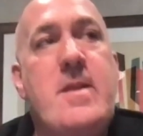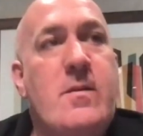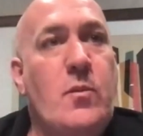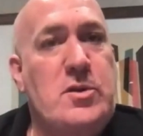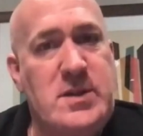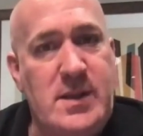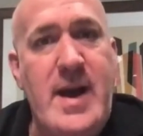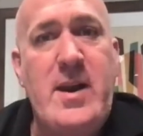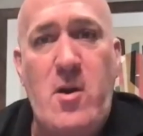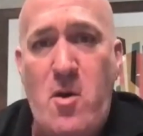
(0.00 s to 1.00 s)
which is a
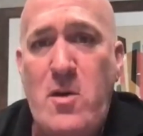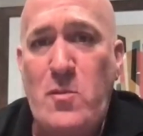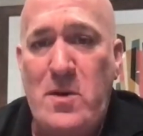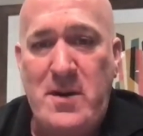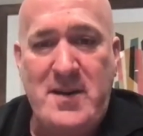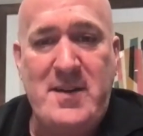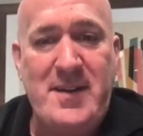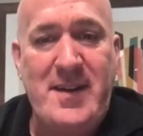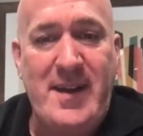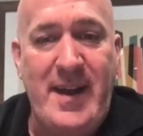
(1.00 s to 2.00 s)
lot of hard work.
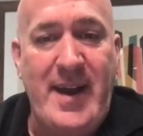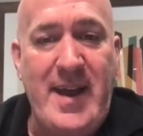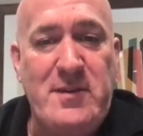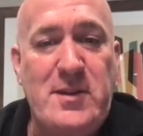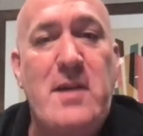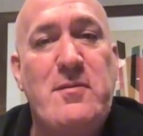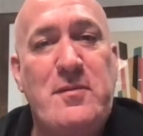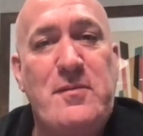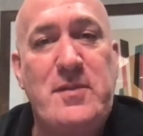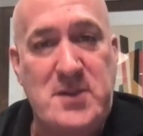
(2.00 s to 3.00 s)
And I have a love
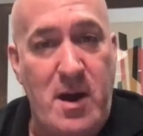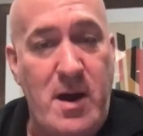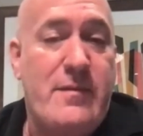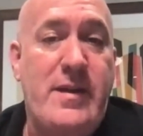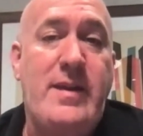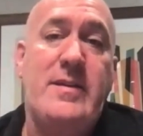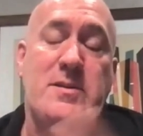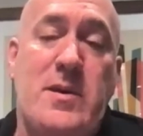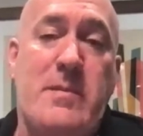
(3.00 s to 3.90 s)
of photography.